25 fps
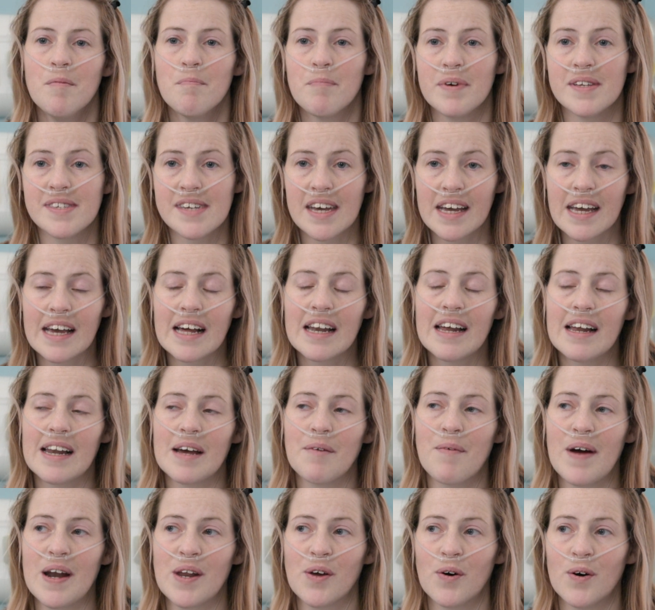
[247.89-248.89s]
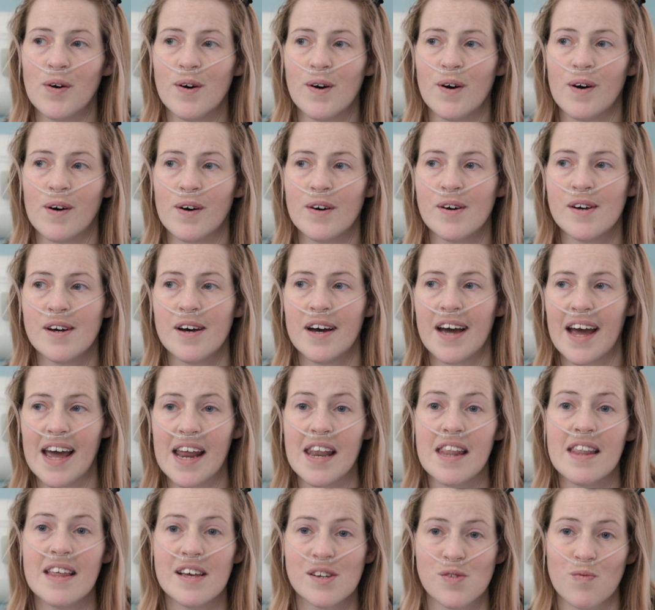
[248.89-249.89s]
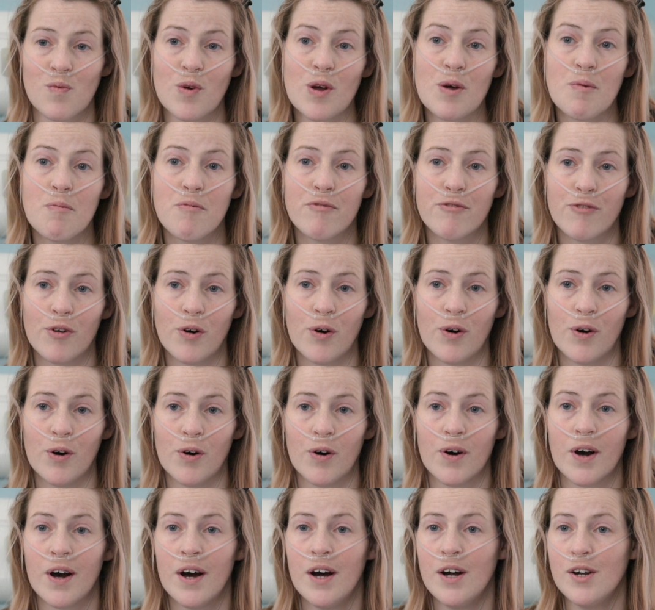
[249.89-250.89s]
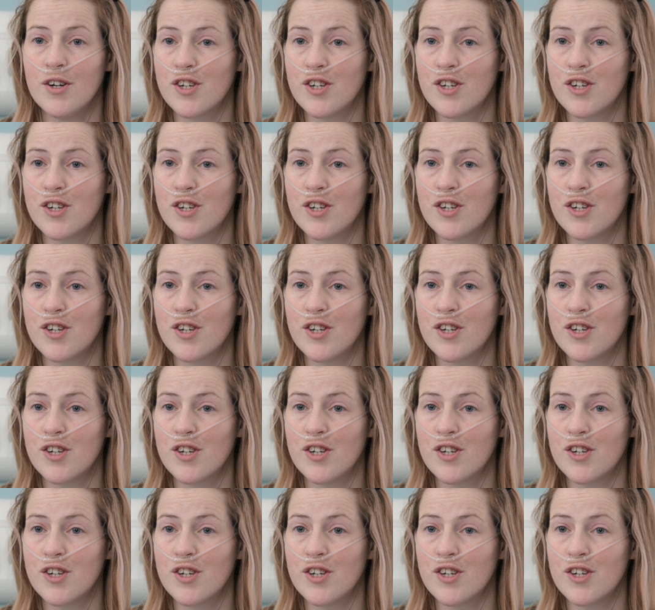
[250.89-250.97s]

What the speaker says: particularly when you're in this room for